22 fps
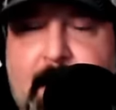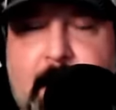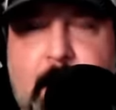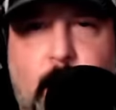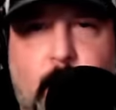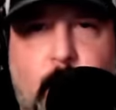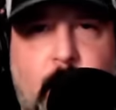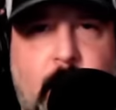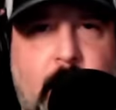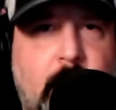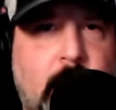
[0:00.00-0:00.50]
it
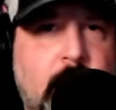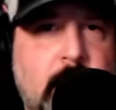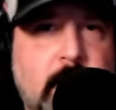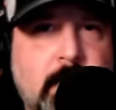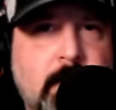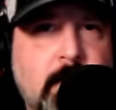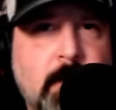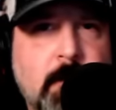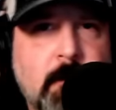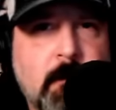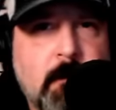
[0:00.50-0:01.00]
will.
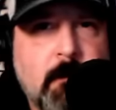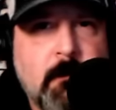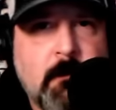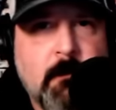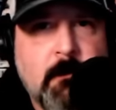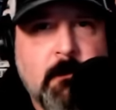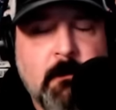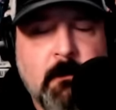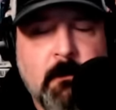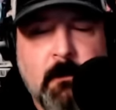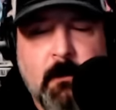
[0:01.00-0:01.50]

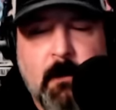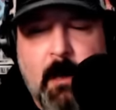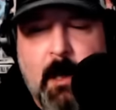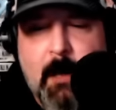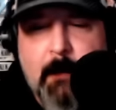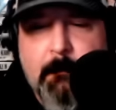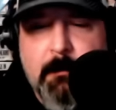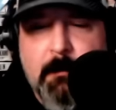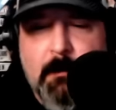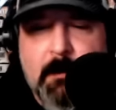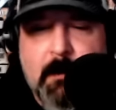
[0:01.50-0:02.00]

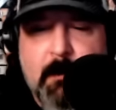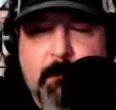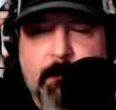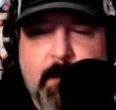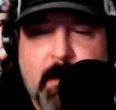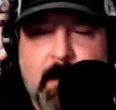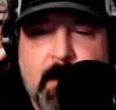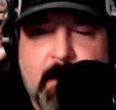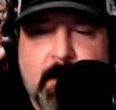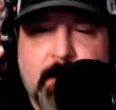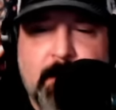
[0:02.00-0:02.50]
I believe
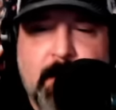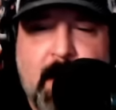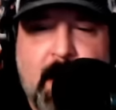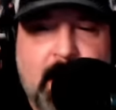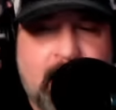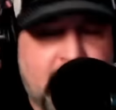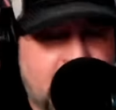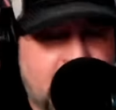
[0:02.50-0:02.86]
that Eddie